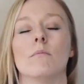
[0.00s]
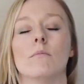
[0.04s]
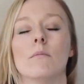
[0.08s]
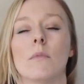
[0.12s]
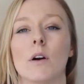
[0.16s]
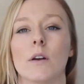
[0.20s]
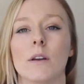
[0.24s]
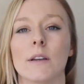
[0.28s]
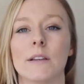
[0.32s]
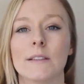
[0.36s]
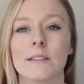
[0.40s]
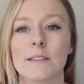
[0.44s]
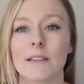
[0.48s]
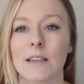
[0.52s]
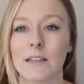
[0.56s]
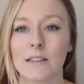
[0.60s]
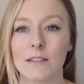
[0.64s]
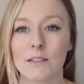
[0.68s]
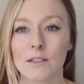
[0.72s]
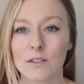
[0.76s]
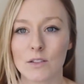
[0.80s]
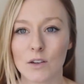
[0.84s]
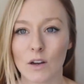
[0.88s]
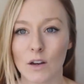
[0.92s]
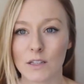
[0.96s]
My
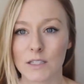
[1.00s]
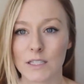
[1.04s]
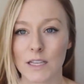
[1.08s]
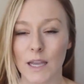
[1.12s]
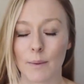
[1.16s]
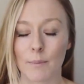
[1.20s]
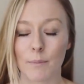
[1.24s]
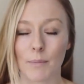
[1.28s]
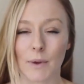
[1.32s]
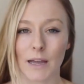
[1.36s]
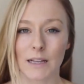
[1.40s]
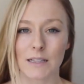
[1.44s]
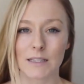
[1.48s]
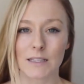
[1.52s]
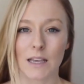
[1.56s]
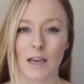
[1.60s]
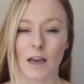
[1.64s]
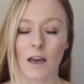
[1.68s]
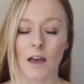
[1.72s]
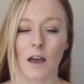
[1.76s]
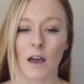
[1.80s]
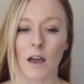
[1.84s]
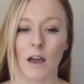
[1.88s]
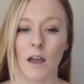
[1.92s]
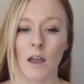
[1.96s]
skin started to get
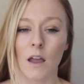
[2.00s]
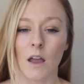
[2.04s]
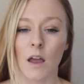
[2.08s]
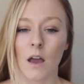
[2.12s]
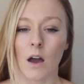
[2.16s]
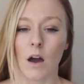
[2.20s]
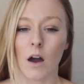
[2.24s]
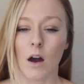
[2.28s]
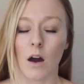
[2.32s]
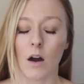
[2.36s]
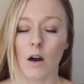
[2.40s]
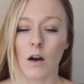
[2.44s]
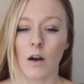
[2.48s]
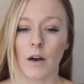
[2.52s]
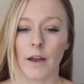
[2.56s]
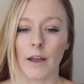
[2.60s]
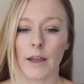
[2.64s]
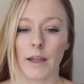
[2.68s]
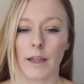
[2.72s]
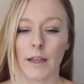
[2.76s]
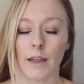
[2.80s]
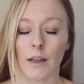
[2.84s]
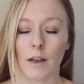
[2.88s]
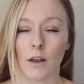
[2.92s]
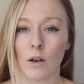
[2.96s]
better.
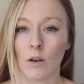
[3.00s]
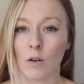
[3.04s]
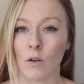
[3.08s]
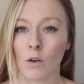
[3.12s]
I